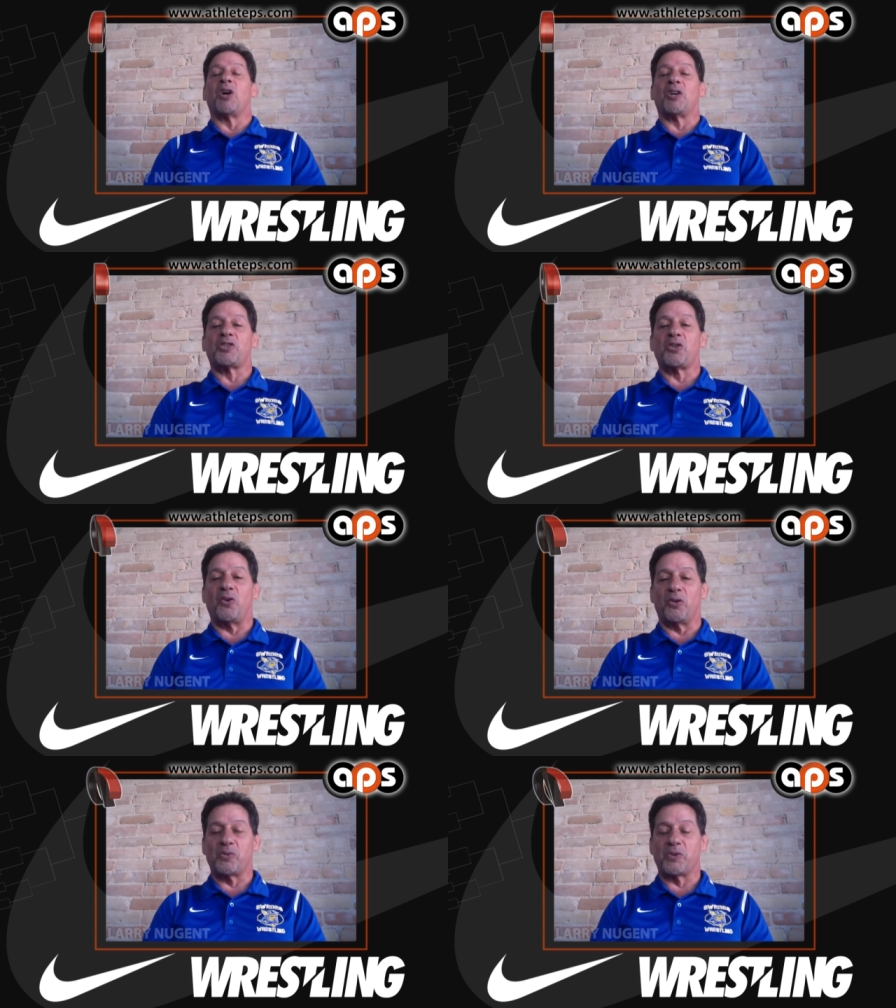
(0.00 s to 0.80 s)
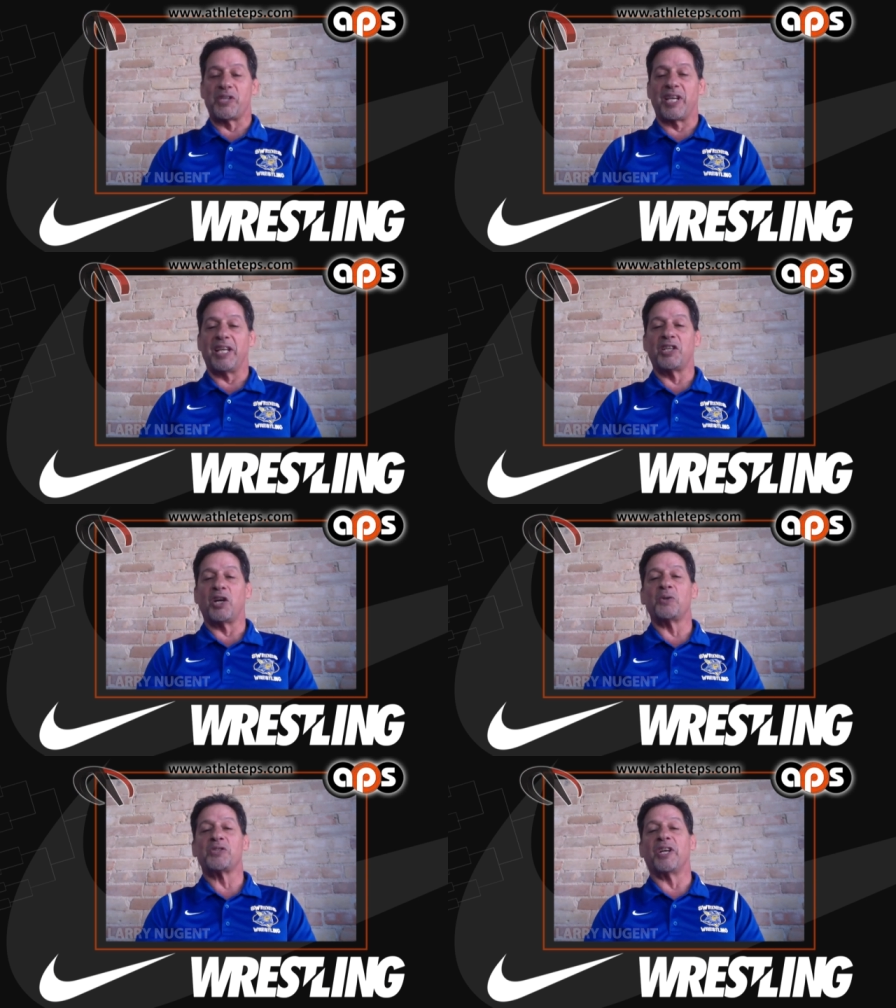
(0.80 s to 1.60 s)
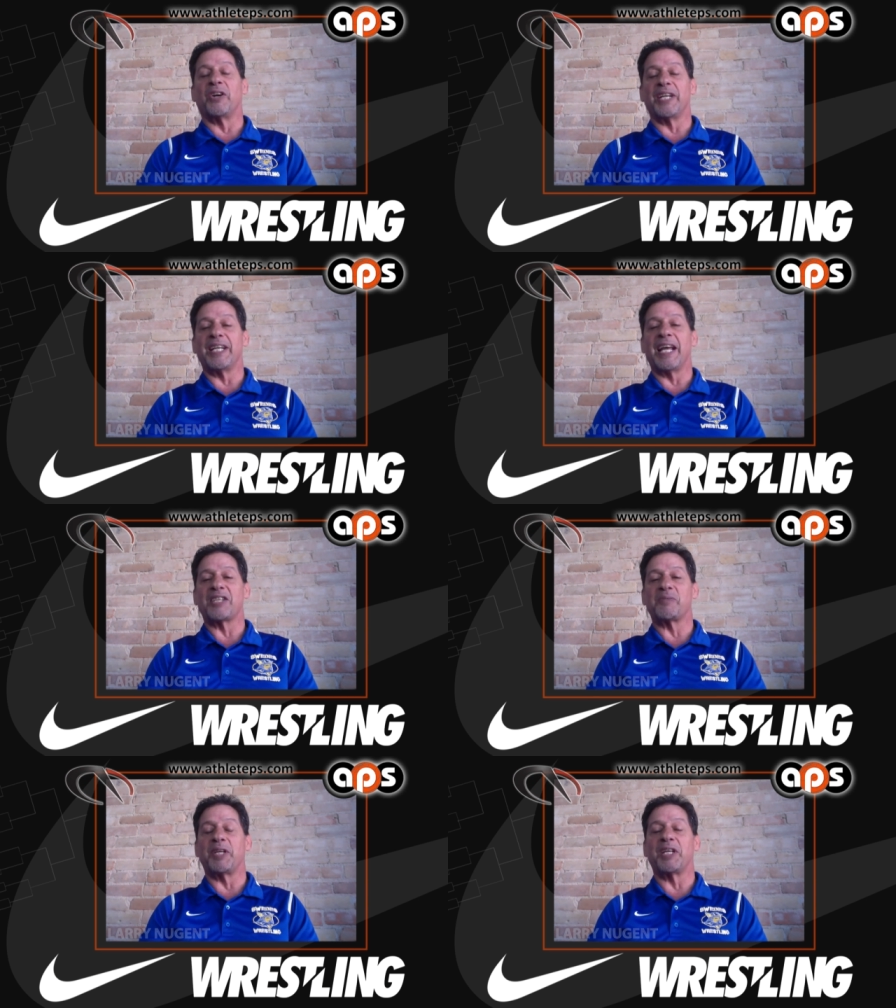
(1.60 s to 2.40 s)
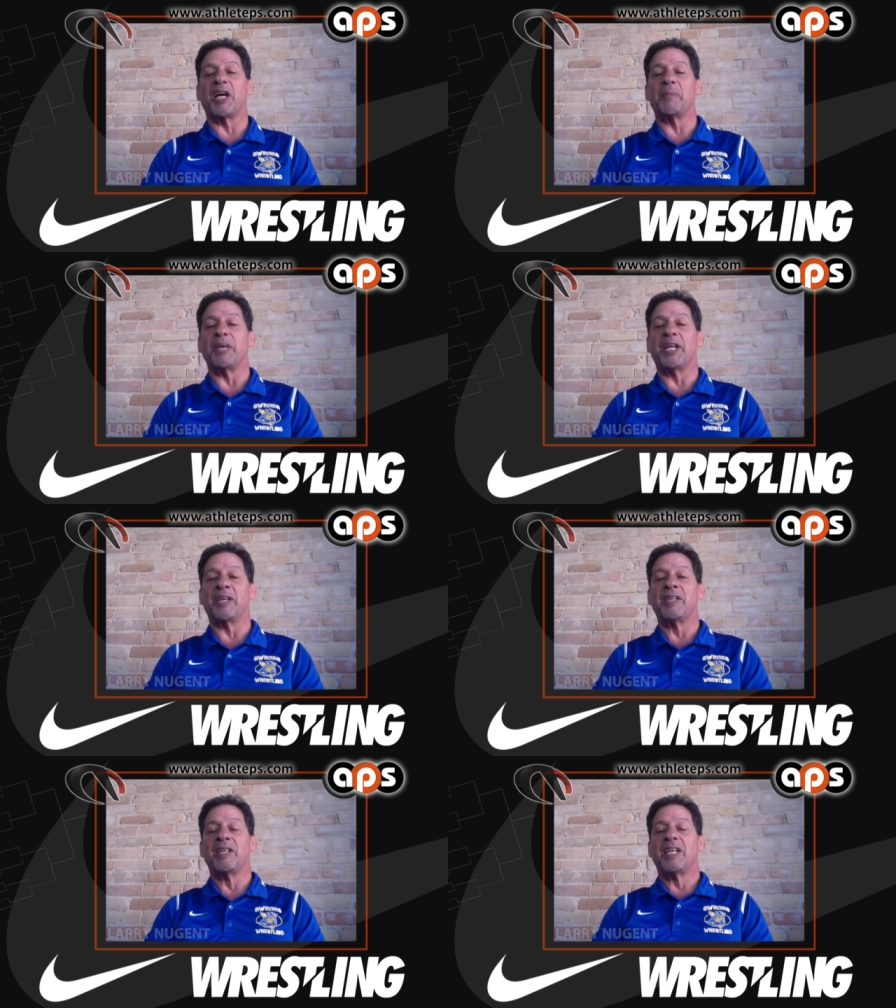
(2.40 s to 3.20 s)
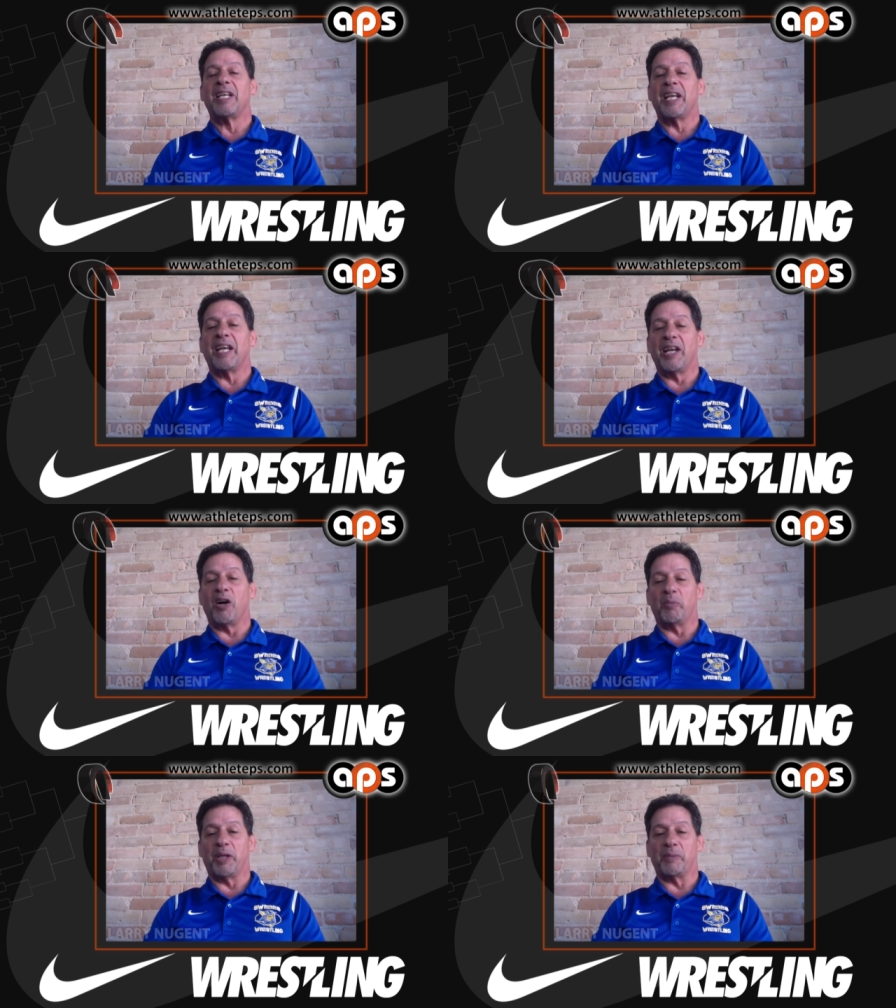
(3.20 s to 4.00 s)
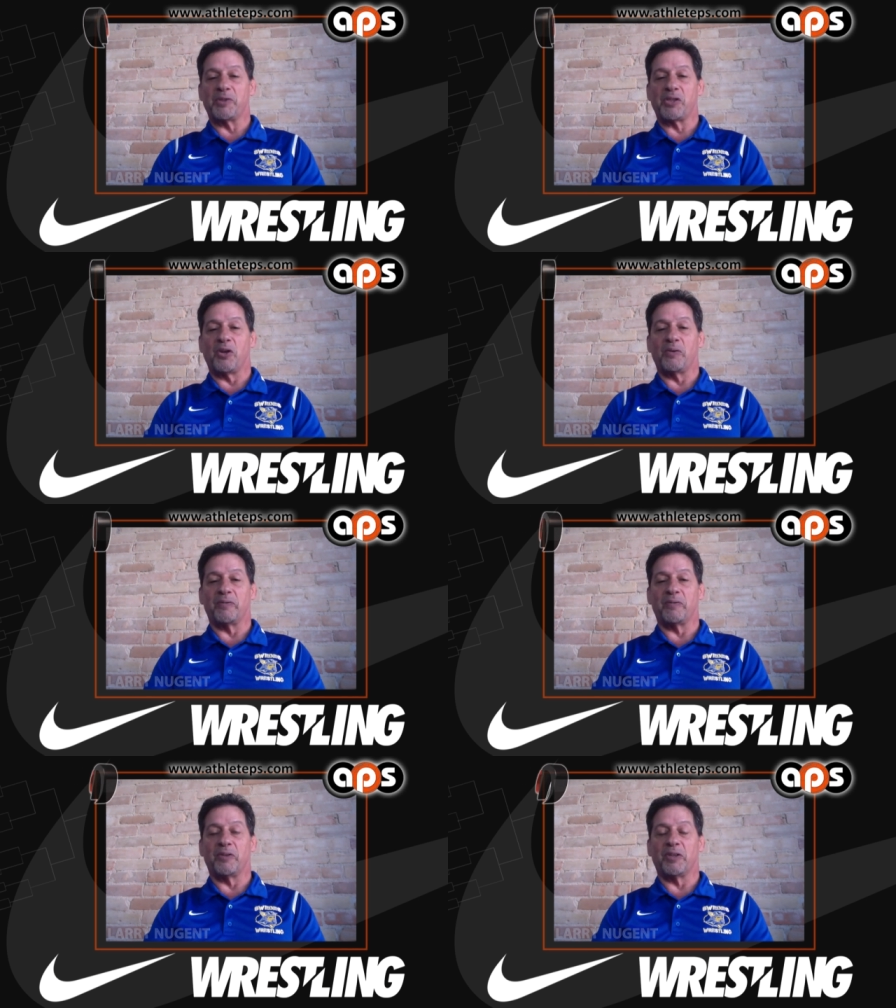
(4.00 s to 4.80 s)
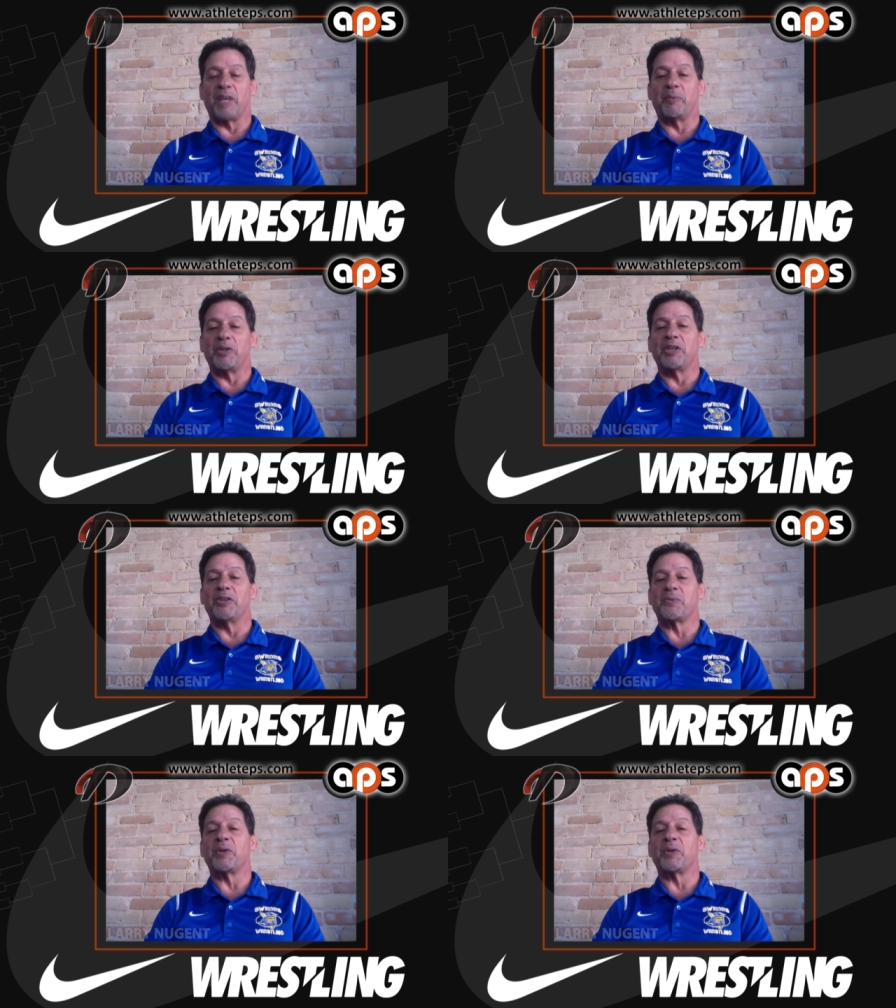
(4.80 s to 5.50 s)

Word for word: mark schultz was the head coach there and he asked me to come in and and help him so and, for, and i was i was